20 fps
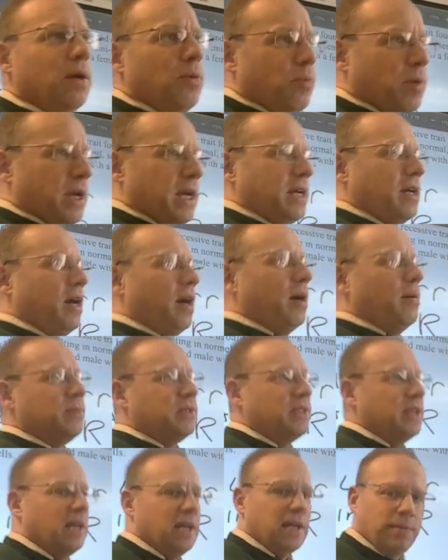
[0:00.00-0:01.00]
When it
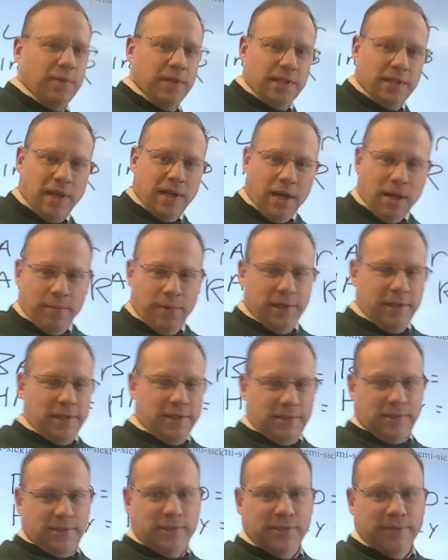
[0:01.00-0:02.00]
comes to incomplete
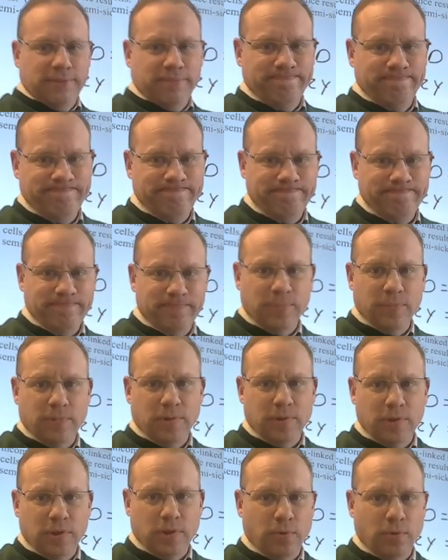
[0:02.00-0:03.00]
dominance,
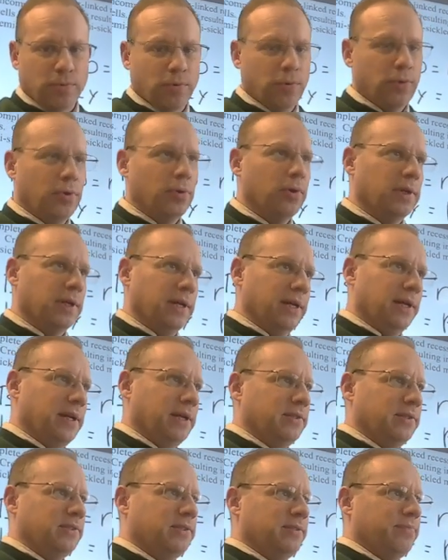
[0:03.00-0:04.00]
the rule
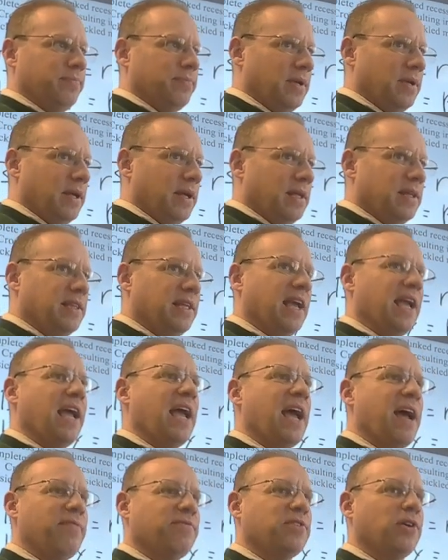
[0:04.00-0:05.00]
is they
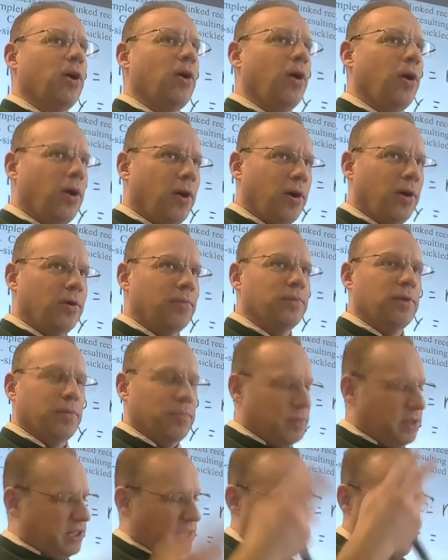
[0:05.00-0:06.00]
have to all,
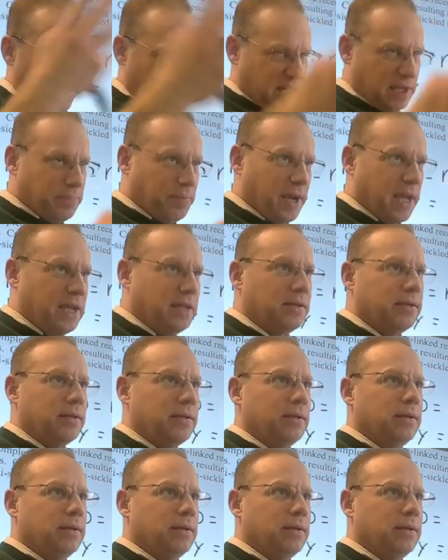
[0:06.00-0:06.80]
it's like mixing paint.